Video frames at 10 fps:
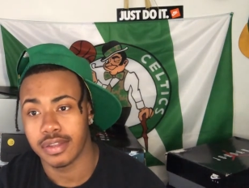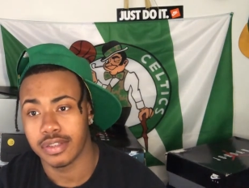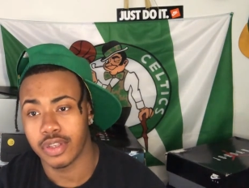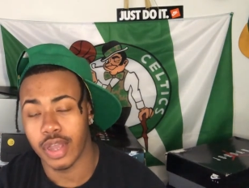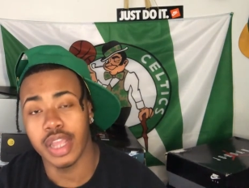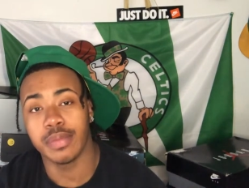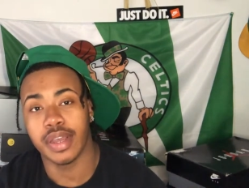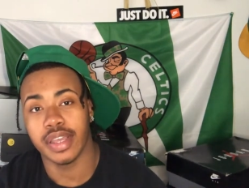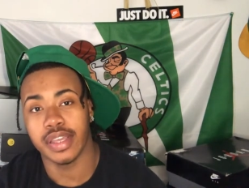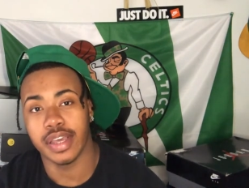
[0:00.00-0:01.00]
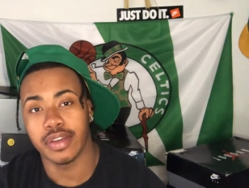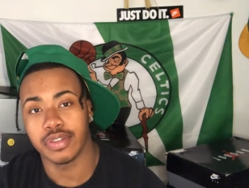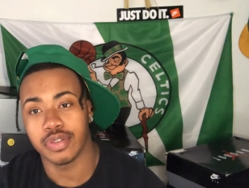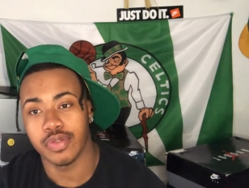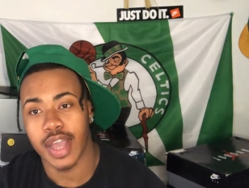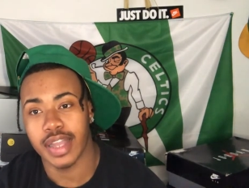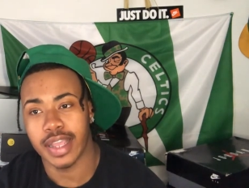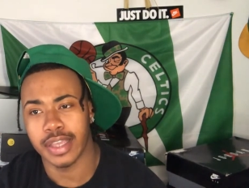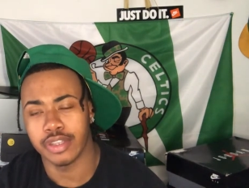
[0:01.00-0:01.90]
So anybody else who had that